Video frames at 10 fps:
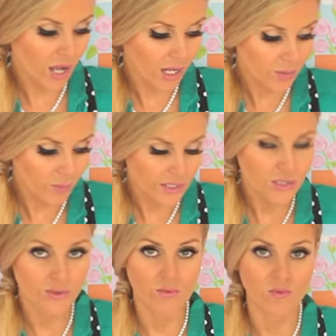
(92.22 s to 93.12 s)
not going to want to
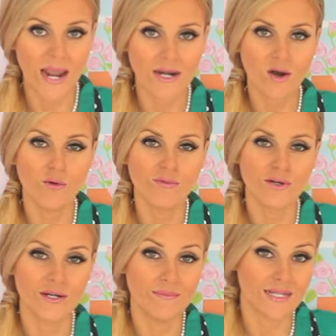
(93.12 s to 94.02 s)
do it right
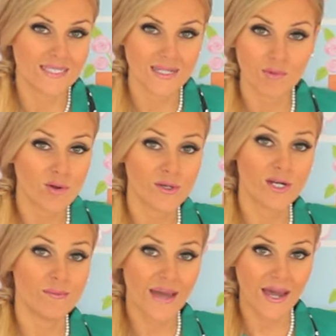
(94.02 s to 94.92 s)
over your mixing bowl where
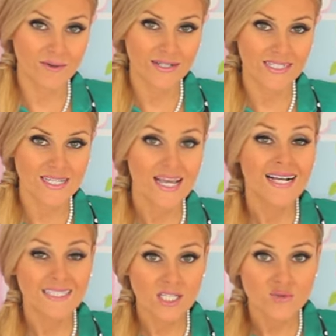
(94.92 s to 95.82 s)
your batter is,
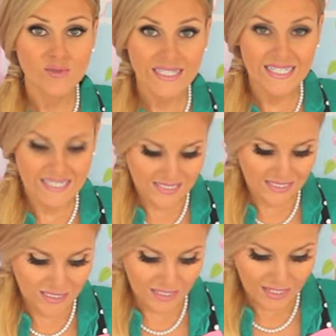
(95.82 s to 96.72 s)
because it's really
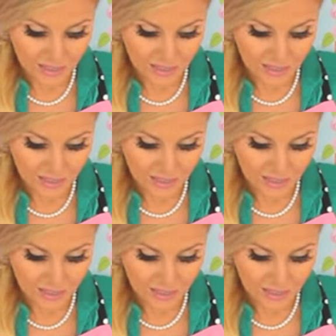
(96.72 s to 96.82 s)
easy to,